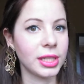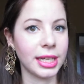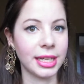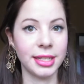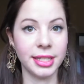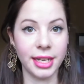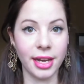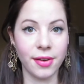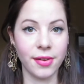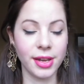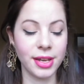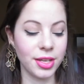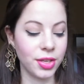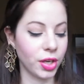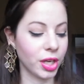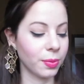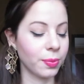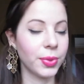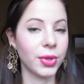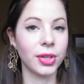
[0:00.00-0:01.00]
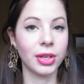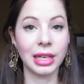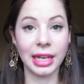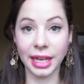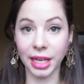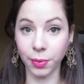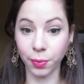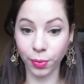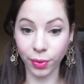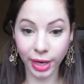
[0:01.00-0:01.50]
and daring, you can put
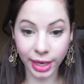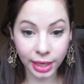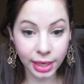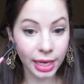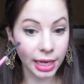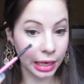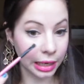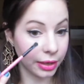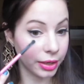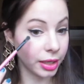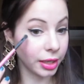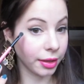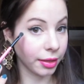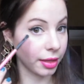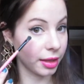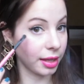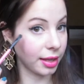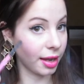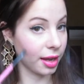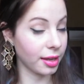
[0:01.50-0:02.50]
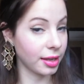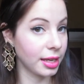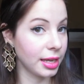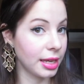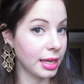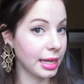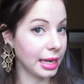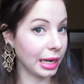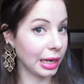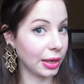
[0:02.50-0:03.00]
like a bright color on the
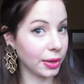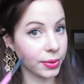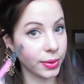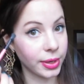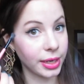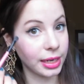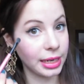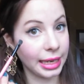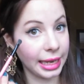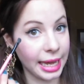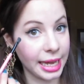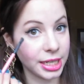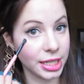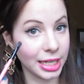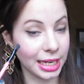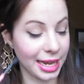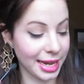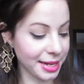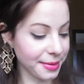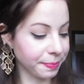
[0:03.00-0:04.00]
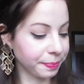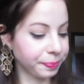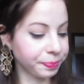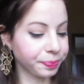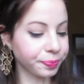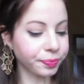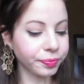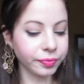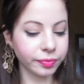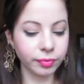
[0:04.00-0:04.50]
lower lash line.
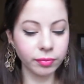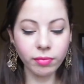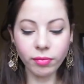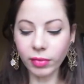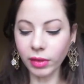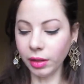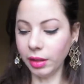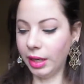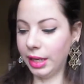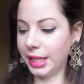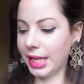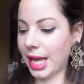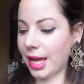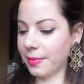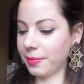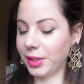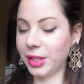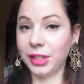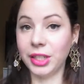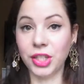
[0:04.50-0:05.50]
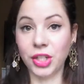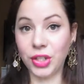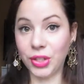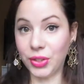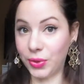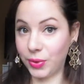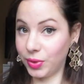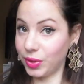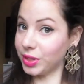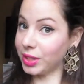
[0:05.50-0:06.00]
And I'm gonna
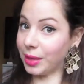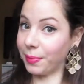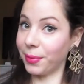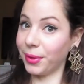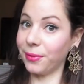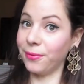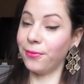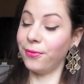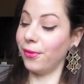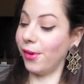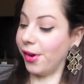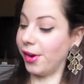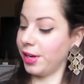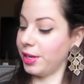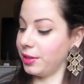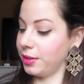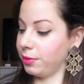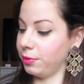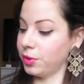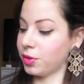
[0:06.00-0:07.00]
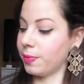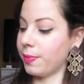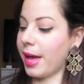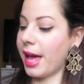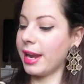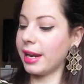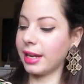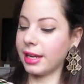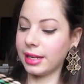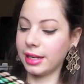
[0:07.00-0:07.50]
choose something very
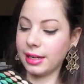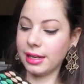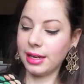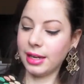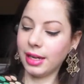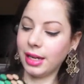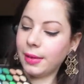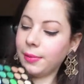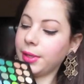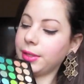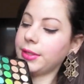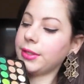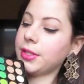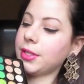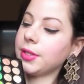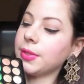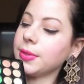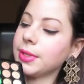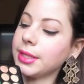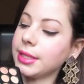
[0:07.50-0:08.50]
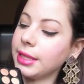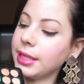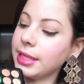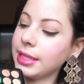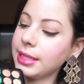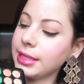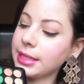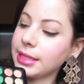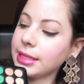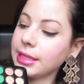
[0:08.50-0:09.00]
dramatic. I'm gonna choose
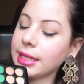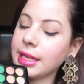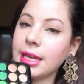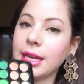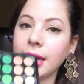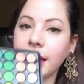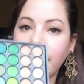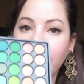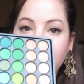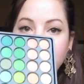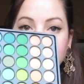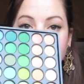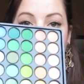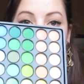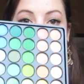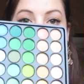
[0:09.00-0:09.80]
this kind of